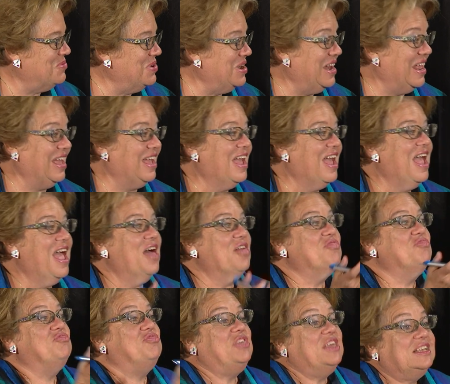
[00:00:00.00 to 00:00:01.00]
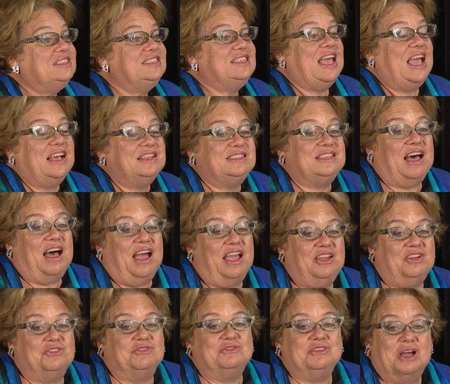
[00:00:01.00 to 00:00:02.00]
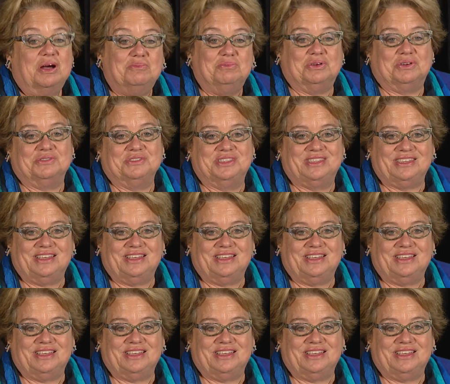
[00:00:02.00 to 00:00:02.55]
winning, this has higher numbers.